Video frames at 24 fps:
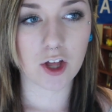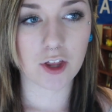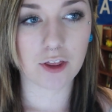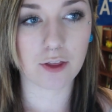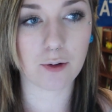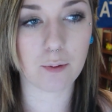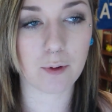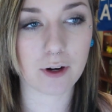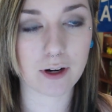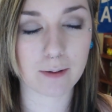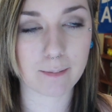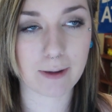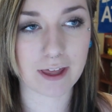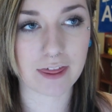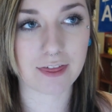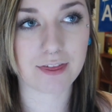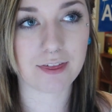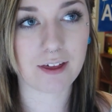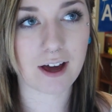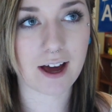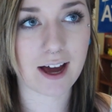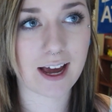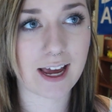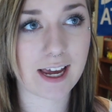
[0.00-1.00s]
The one on my
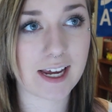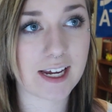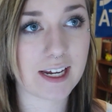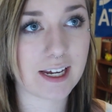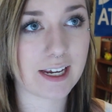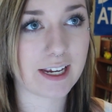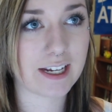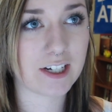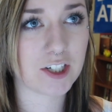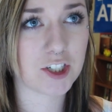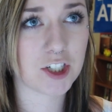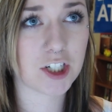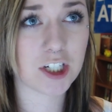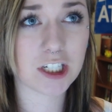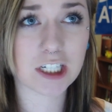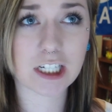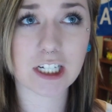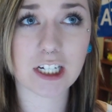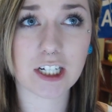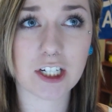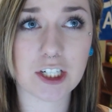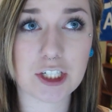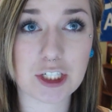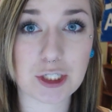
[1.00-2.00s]
thigh, it
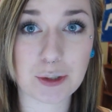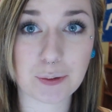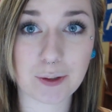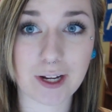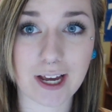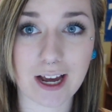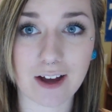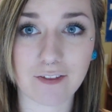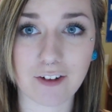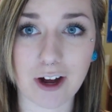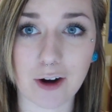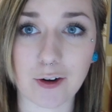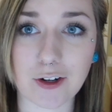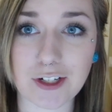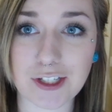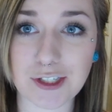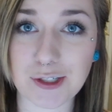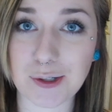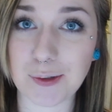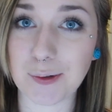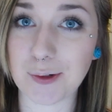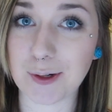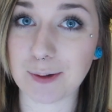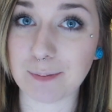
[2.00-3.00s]
took 2.5 hours
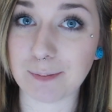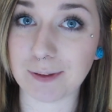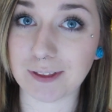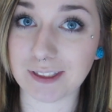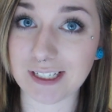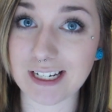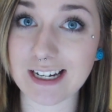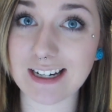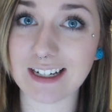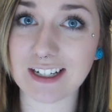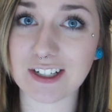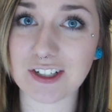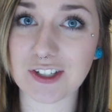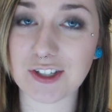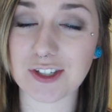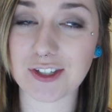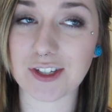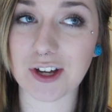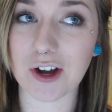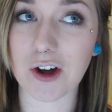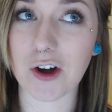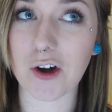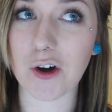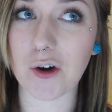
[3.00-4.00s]
to complete,
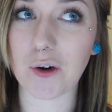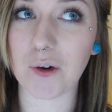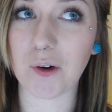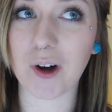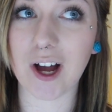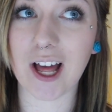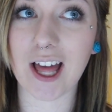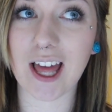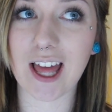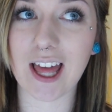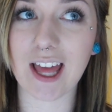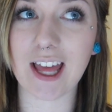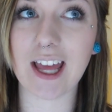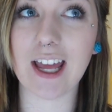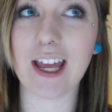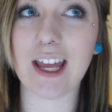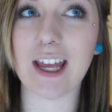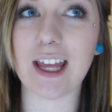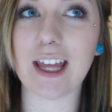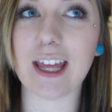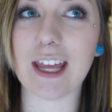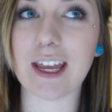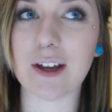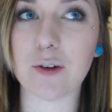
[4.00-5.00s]
so
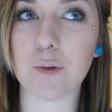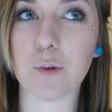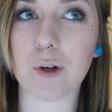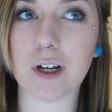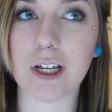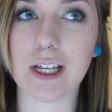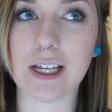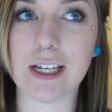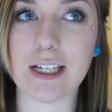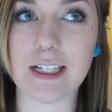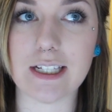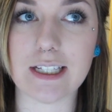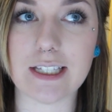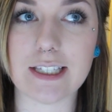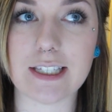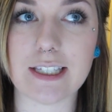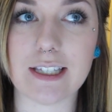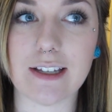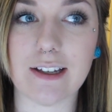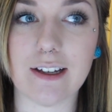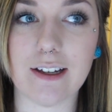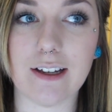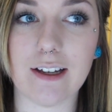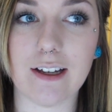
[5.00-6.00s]
it
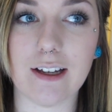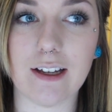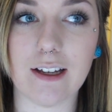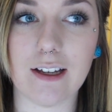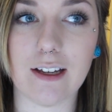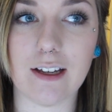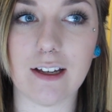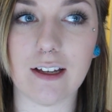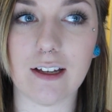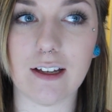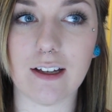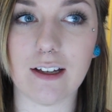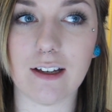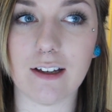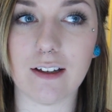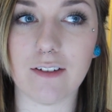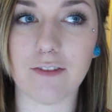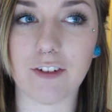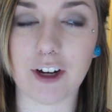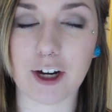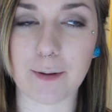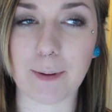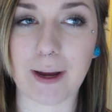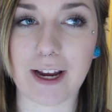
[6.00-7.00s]
was
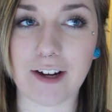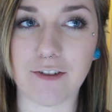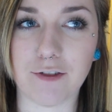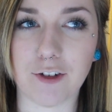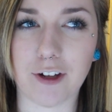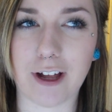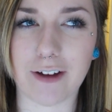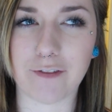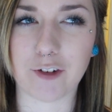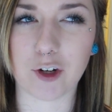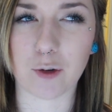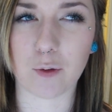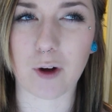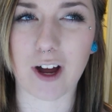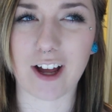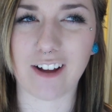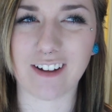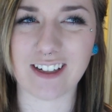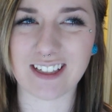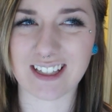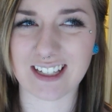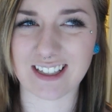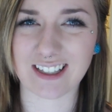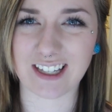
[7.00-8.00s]
very painful after a
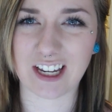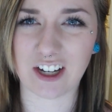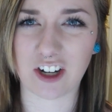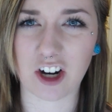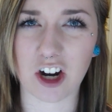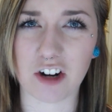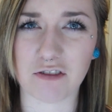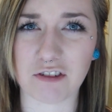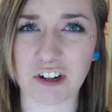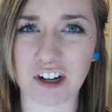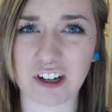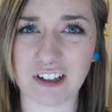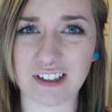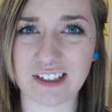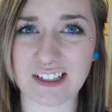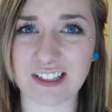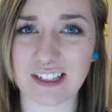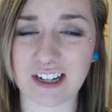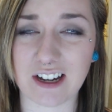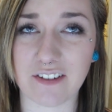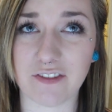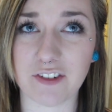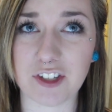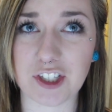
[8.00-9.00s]
while because the skin got raw and
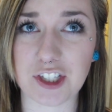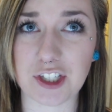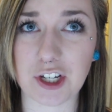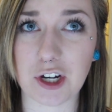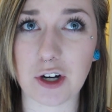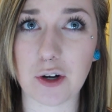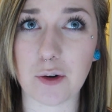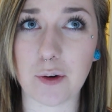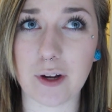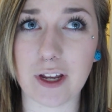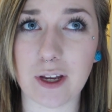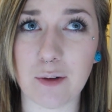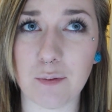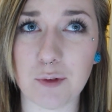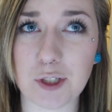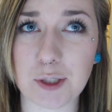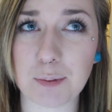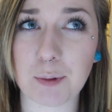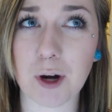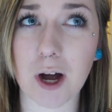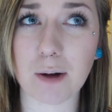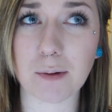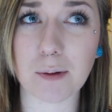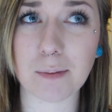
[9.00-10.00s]
stuff, so it
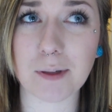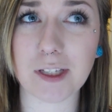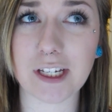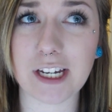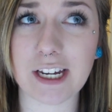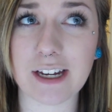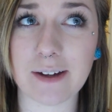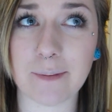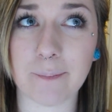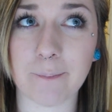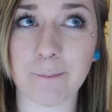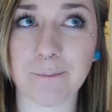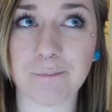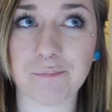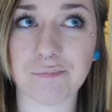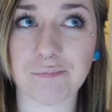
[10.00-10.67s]
was probably